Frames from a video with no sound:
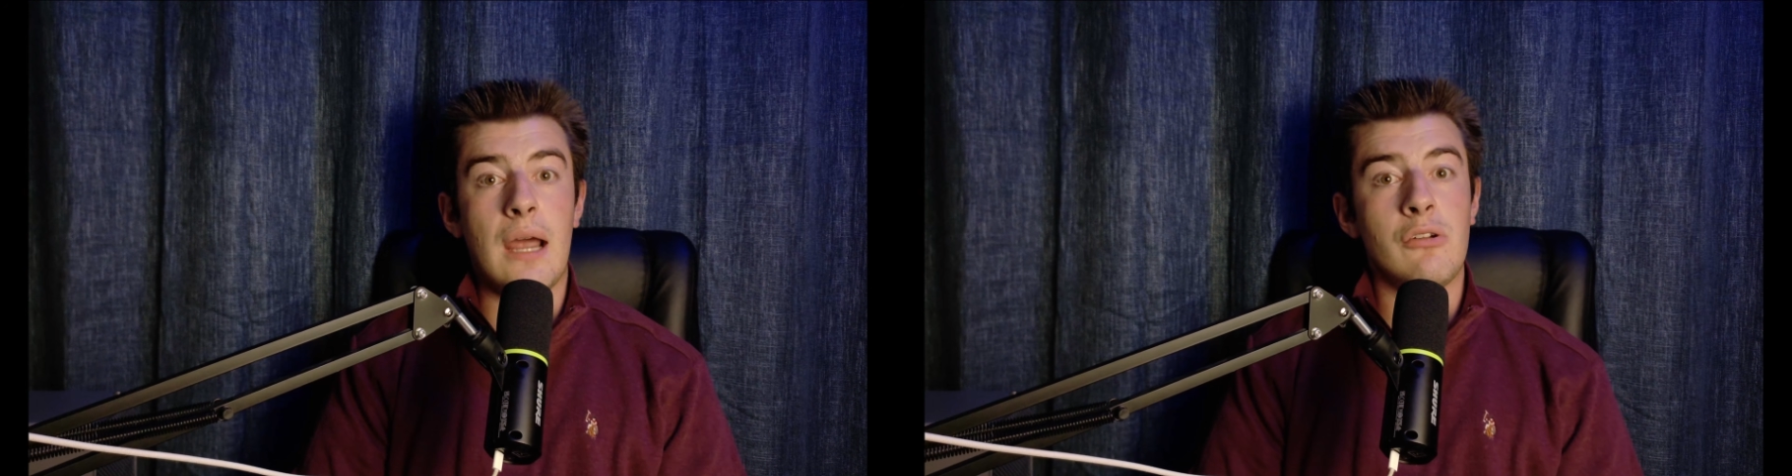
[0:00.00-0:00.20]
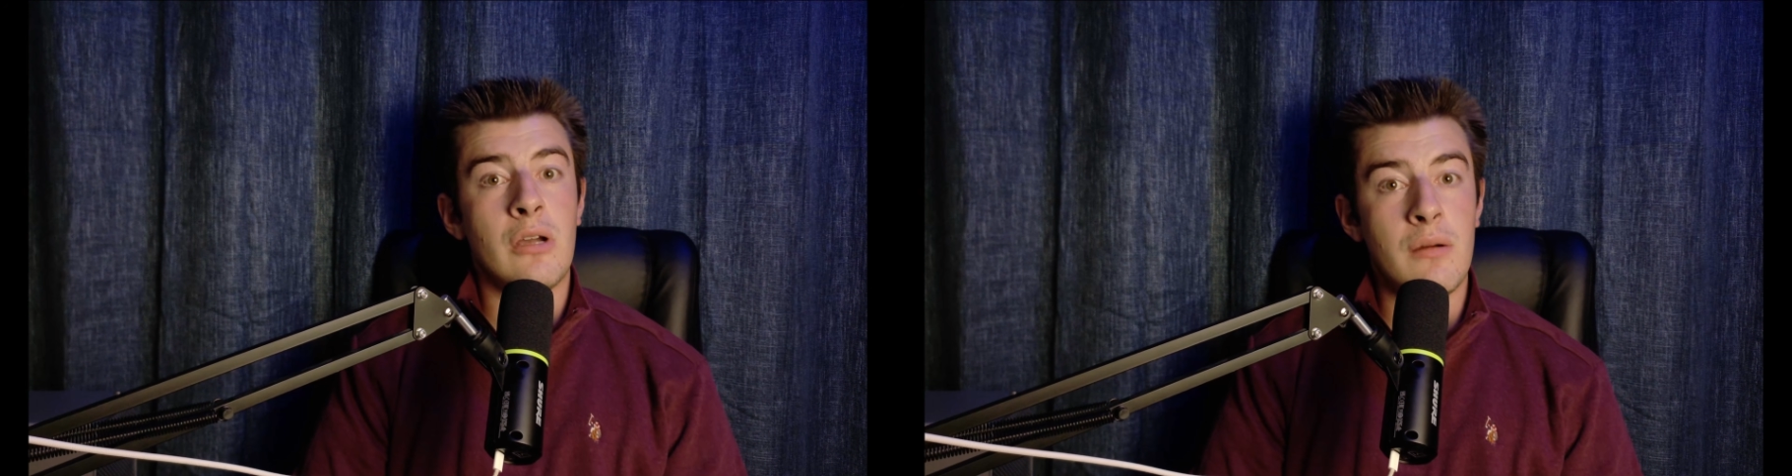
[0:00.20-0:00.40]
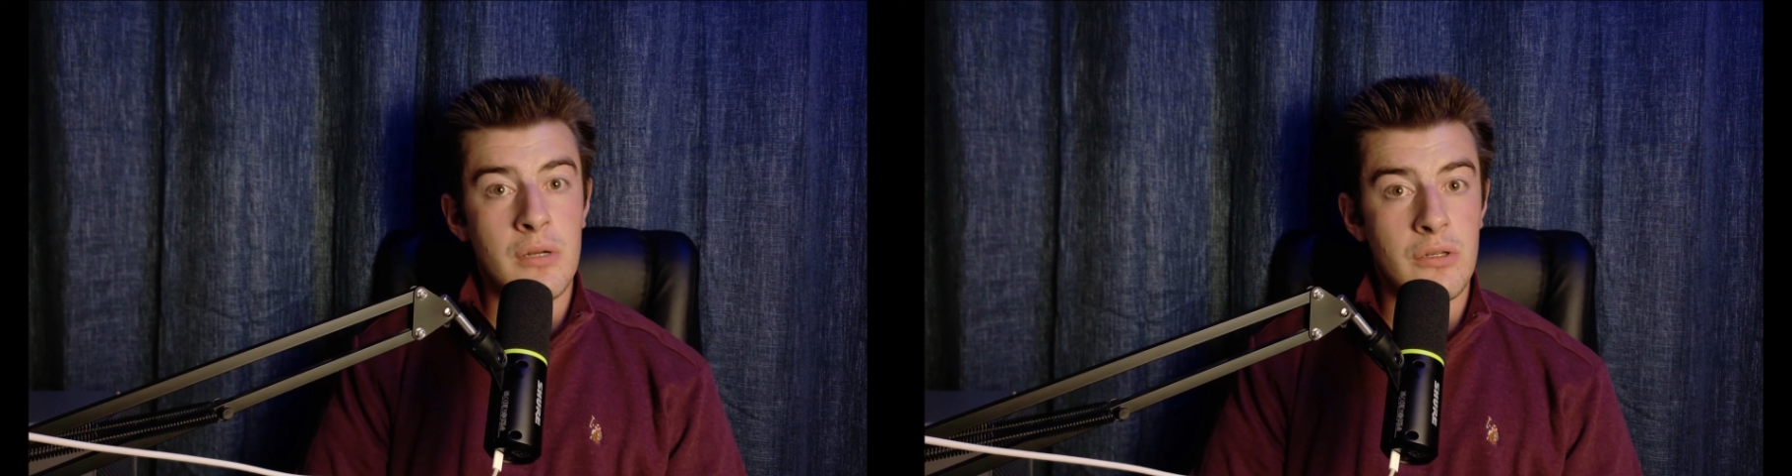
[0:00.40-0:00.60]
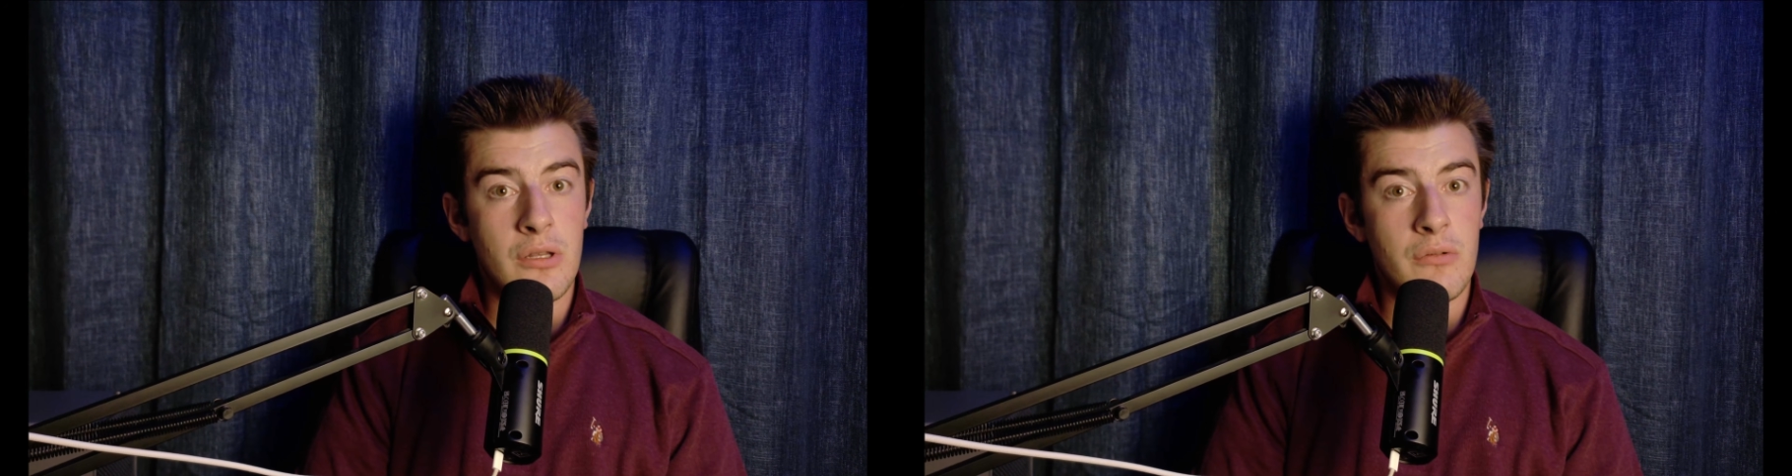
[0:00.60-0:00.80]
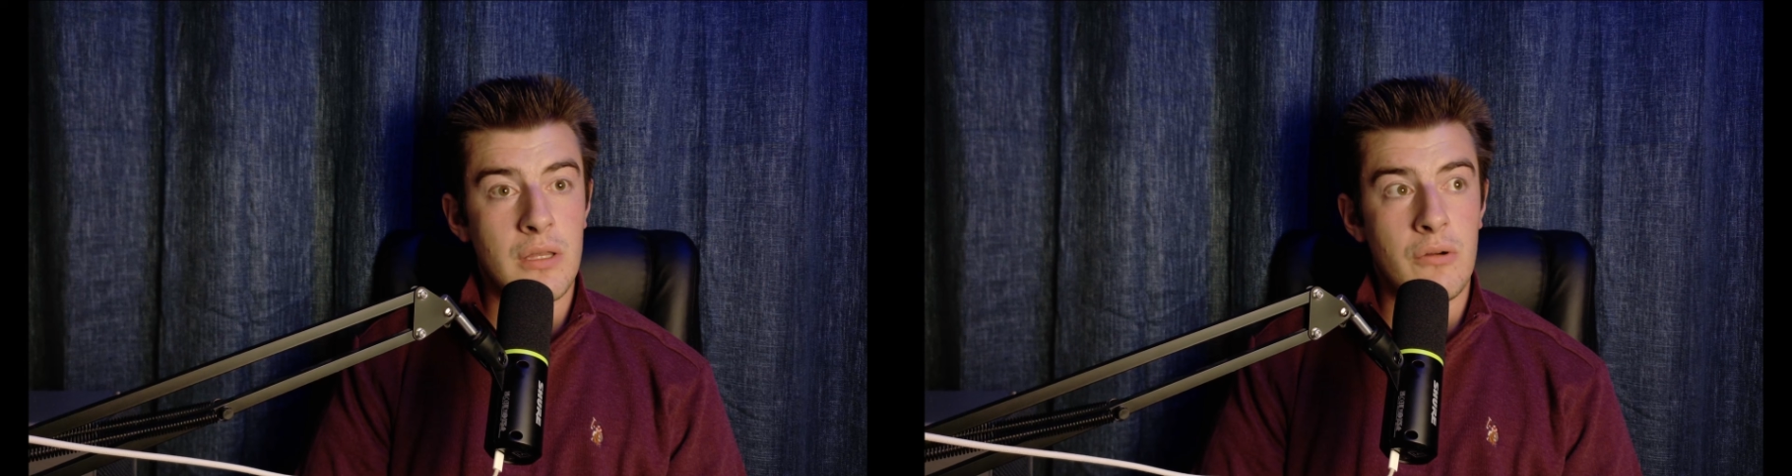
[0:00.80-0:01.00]
don't know how I'm going to do that
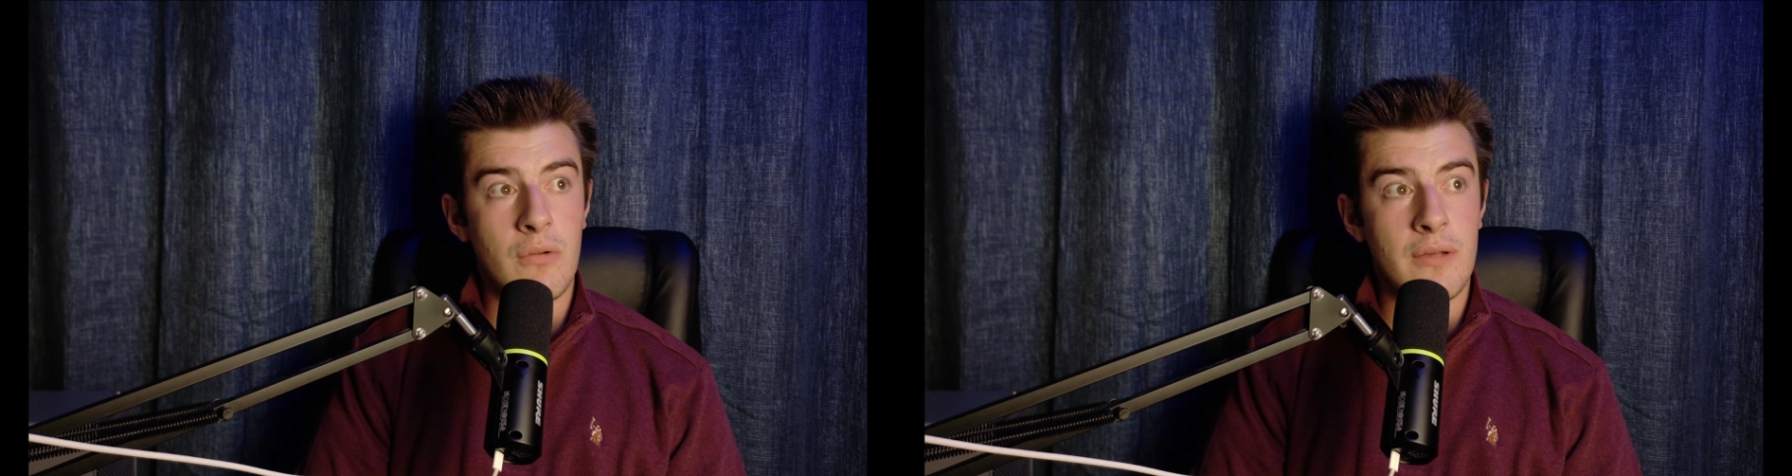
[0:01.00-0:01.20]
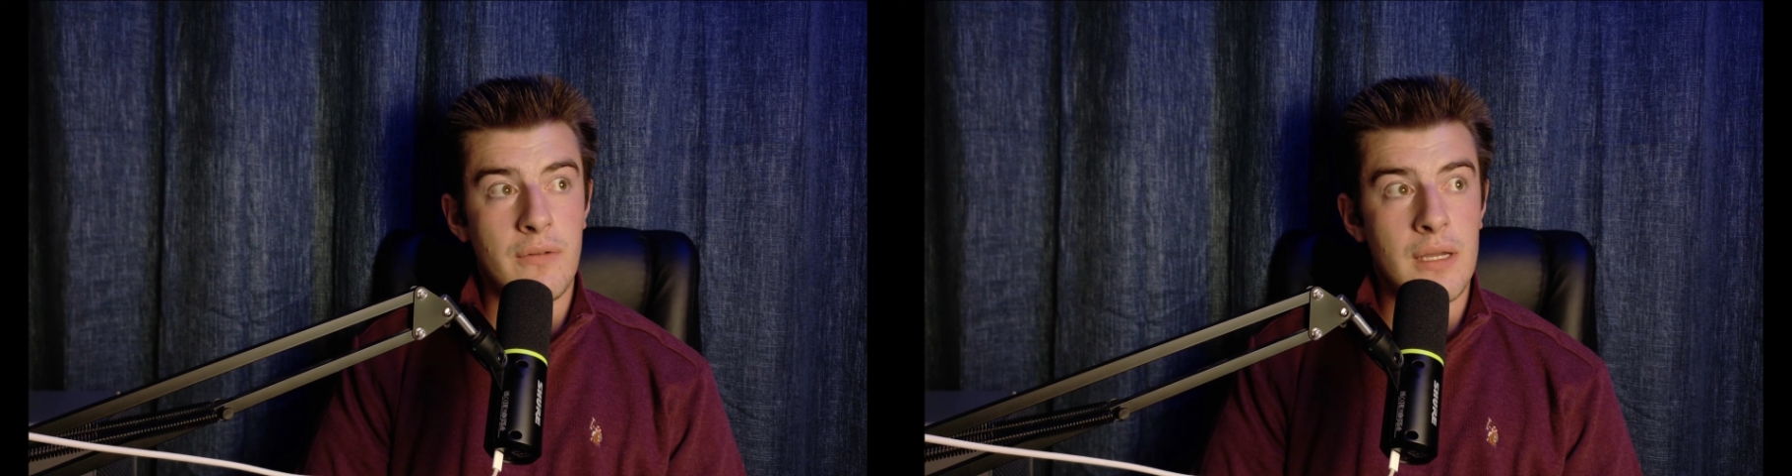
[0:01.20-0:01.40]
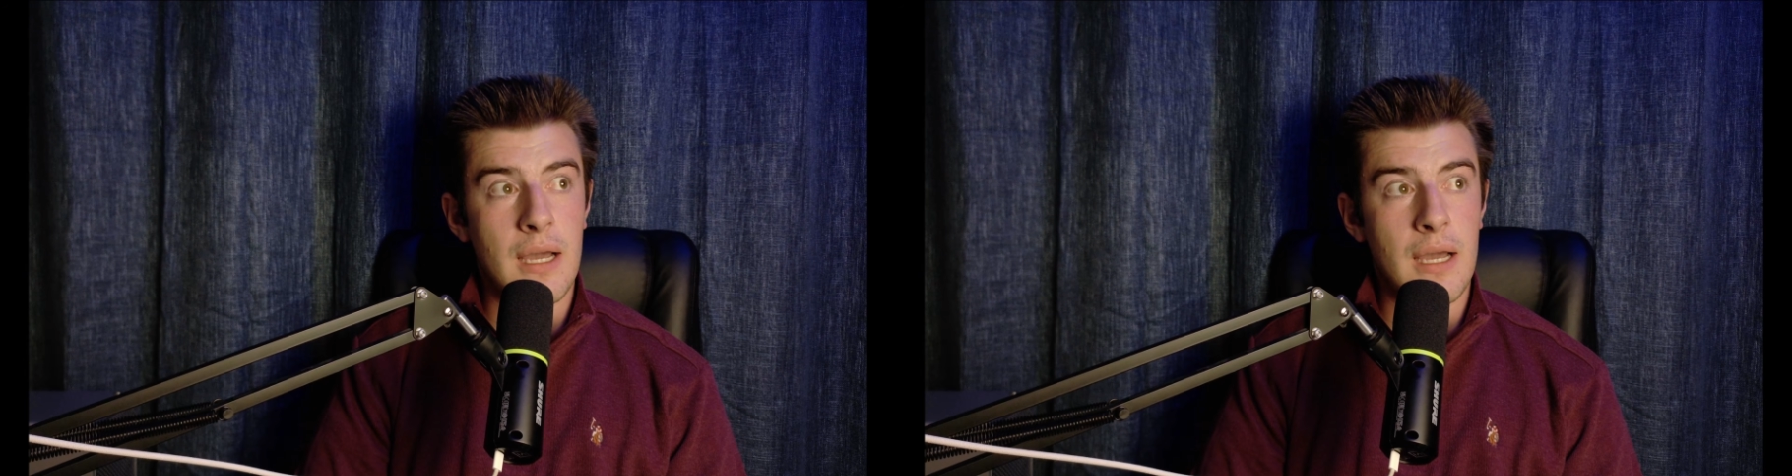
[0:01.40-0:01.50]
without Wi-Fi.